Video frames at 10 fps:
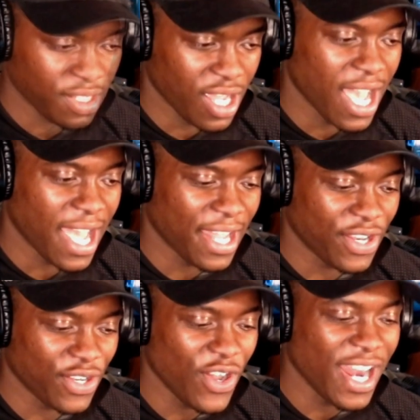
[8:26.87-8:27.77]
Uh,
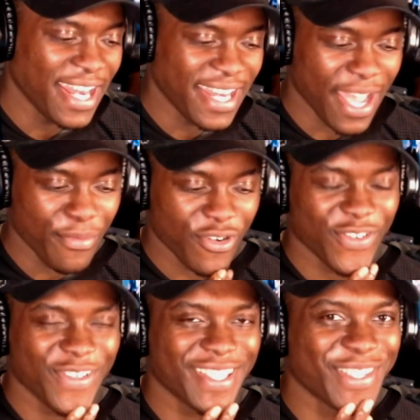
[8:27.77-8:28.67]
not like that, bro.
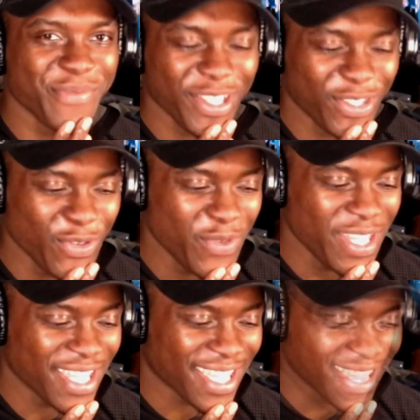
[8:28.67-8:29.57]
It's a bit too
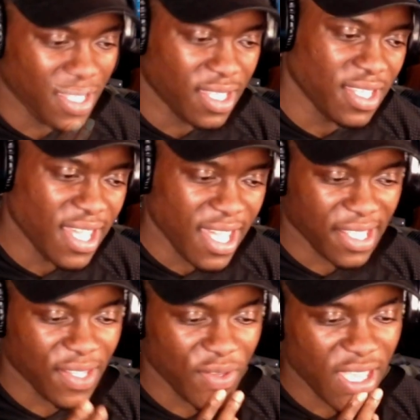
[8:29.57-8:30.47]
weak. Yeah,
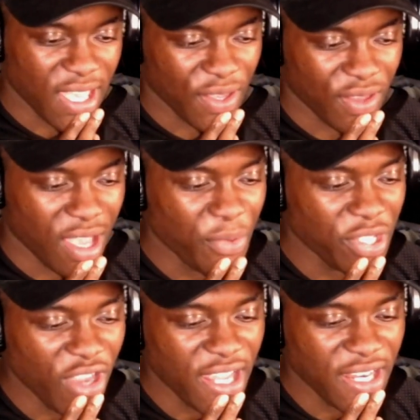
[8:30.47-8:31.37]
so yeah. Are we
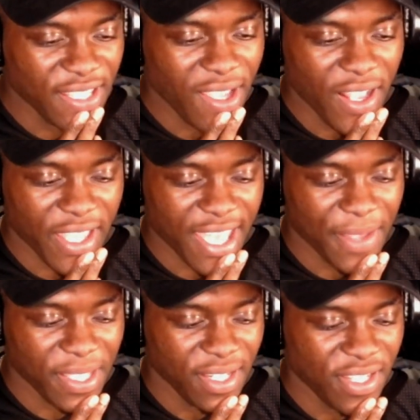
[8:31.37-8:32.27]
trying to target
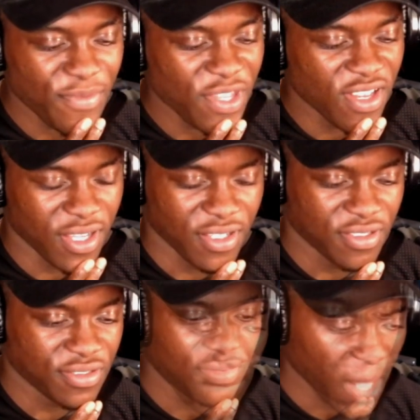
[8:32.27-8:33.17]
Captain Ninomiya?
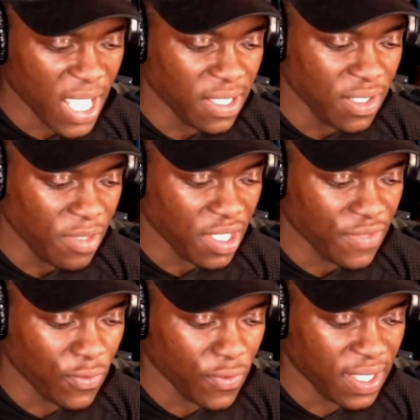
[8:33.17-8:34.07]
Katanumi is
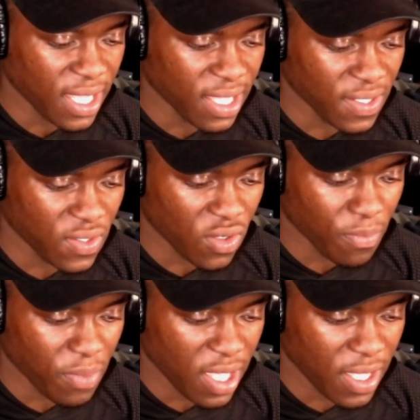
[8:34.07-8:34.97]
full attack and strong,
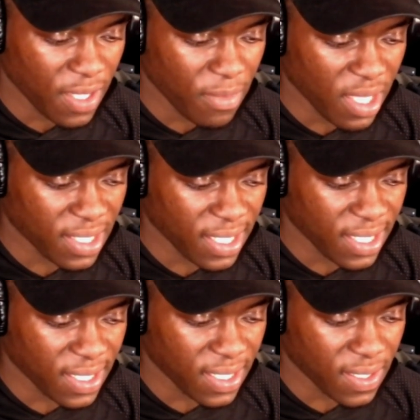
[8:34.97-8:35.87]
but it makes
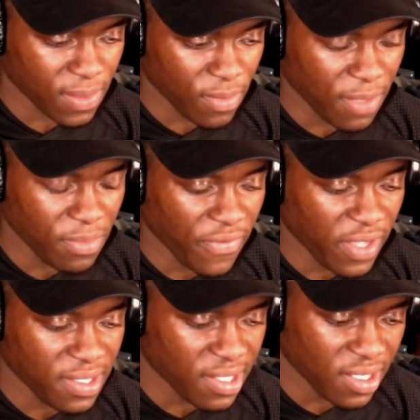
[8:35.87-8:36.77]
his him
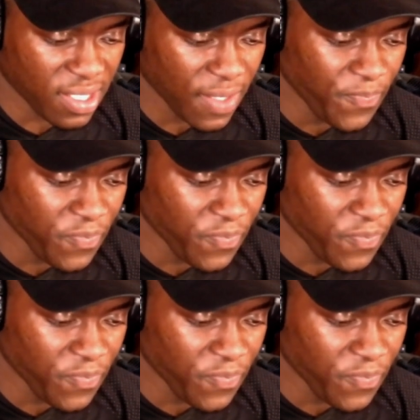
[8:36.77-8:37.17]
defenseless.